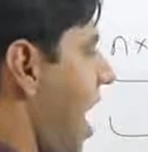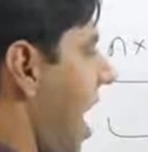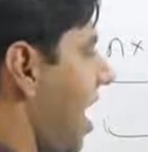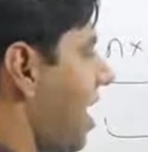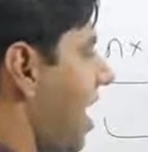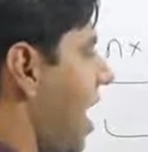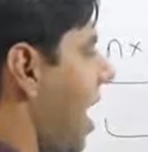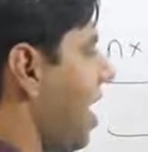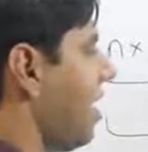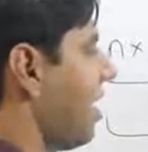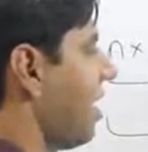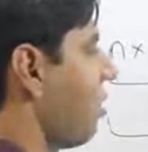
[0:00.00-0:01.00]
and
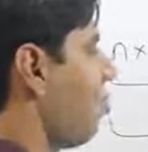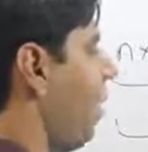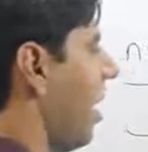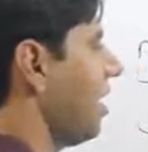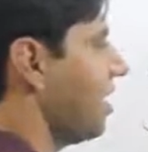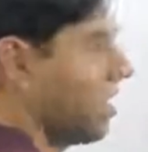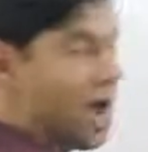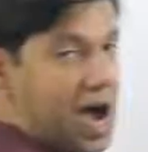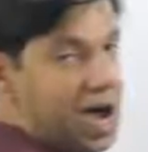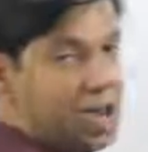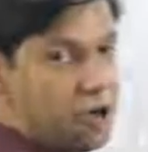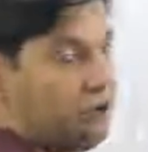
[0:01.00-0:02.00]
I require
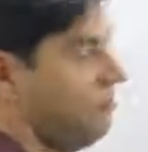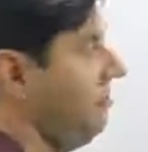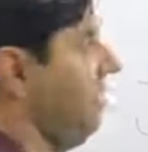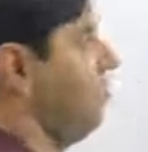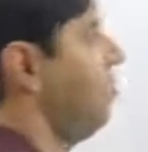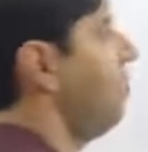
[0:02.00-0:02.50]
r of them.